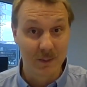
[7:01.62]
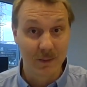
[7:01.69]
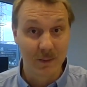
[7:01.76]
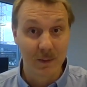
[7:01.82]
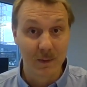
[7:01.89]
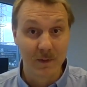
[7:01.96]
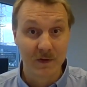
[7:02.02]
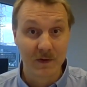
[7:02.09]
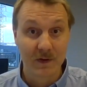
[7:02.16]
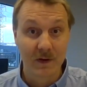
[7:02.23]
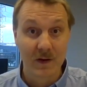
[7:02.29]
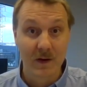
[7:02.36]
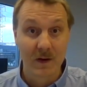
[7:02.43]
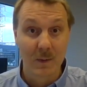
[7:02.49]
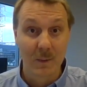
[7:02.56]
proofs
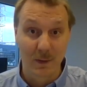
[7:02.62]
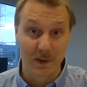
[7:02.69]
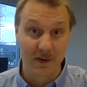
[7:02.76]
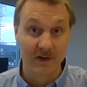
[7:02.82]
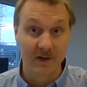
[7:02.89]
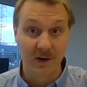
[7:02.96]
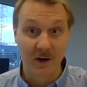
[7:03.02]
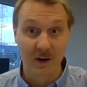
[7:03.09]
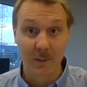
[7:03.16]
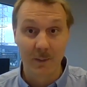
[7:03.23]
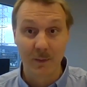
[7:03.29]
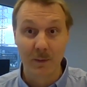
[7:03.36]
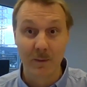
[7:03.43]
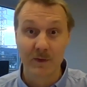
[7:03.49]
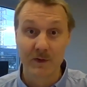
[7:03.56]
with a stark
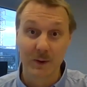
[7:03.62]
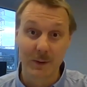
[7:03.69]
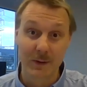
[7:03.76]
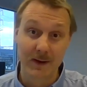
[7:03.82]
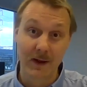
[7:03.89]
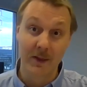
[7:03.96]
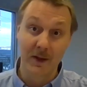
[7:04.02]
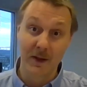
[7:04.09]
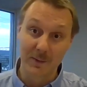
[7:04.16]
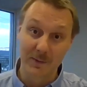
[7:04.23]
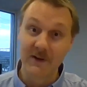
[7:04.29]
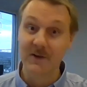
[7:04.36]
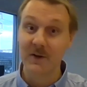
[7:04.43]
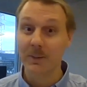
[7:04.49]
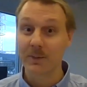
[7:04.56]
proof showing that the
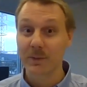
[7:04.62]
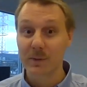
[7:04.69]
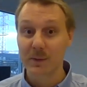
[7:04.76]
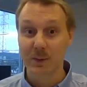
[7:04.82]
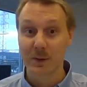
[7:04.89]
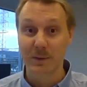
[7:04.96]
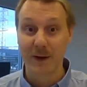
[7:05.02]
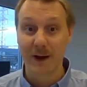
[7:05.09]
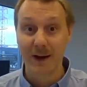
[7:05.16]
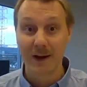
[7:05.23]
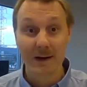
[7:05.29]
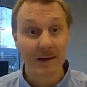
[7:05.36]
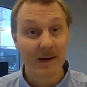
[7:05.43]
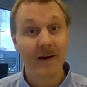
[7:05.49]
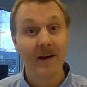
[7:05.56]
original proofs were
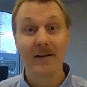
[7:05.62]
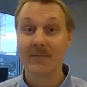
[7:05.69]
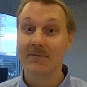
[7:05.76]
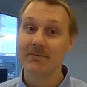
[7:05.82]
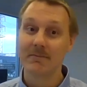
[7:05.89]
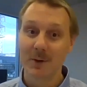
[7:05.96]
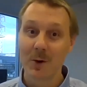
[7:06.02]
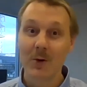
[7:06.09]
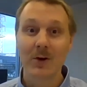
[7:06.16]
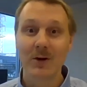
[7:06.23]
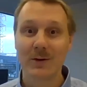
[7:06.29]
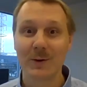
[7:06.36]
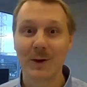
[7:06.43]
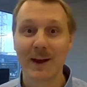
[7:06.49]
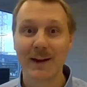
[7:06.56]
valid, you can
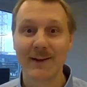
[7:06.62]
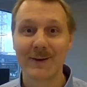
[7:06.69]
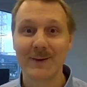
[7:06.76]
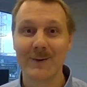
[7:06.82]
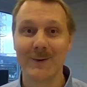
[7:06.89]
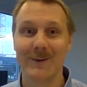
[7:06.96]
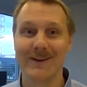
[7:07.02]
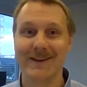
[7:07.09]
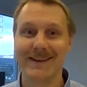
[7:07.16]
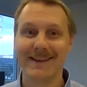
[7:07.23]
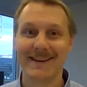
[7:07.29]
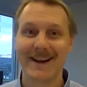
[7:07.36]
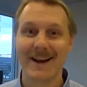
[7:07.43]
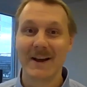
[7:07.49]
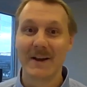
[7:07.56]
do that too.
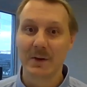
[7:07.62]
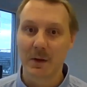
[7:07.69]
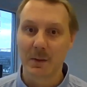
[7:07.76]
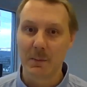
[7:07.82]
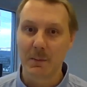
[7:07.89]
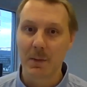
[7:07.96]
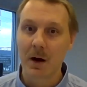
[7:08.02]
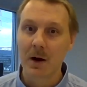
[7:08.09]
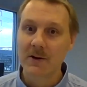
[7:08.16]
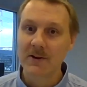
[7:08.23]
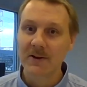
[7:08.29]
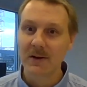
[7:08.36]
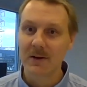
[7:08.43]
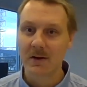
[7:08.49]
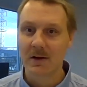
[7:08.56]
So the
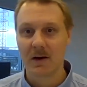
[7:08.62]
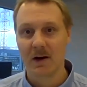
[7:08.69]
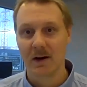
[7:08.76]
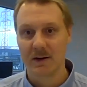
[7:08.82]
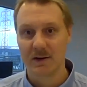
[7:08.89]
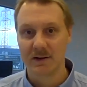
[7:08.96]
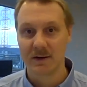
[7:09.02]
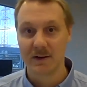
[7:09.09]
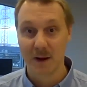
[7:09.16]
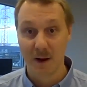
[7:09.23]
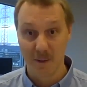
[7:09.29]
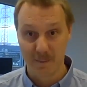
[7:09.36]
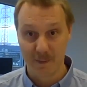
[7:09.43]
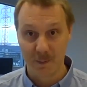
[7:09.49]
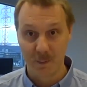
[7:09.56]
marginal cost
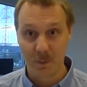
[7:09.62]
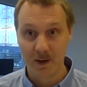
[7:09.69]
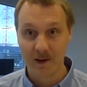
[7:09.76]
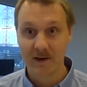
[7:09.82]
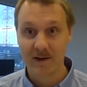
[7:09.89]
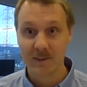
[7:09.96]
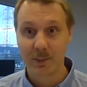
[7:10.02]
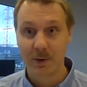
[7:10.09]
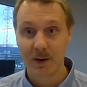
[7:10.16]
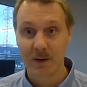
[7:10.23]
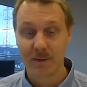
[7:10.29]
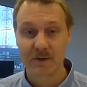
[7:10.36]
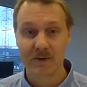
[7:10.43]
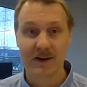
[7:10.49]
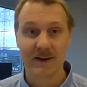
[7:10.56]
of the witness part
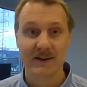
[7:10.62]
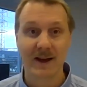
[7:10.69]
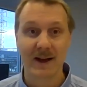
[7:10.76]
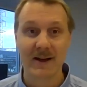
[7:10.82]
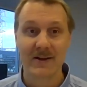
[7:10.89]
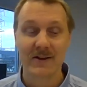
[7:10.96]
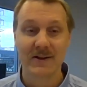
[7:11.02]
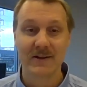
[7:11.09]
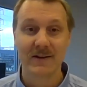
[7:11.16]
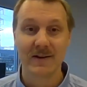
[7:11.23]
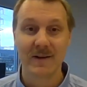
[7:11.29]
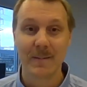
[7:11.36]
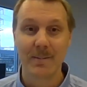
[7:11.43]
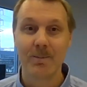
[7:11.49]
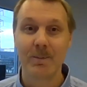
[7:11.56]
of a transaction
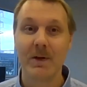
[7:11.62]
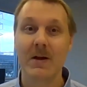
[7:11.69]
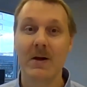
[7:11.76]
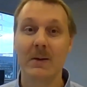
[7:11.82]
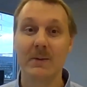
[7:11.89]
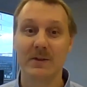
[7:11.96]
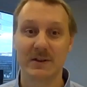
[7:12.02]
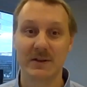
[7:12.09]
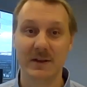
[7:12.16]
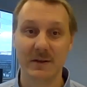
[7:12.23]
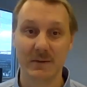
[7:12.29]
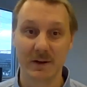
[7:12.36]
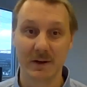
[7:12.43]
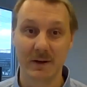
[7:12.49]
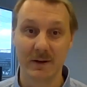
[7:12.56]
becomes
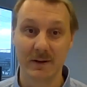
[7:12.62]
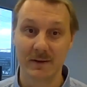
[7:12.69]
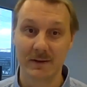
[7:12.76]
0.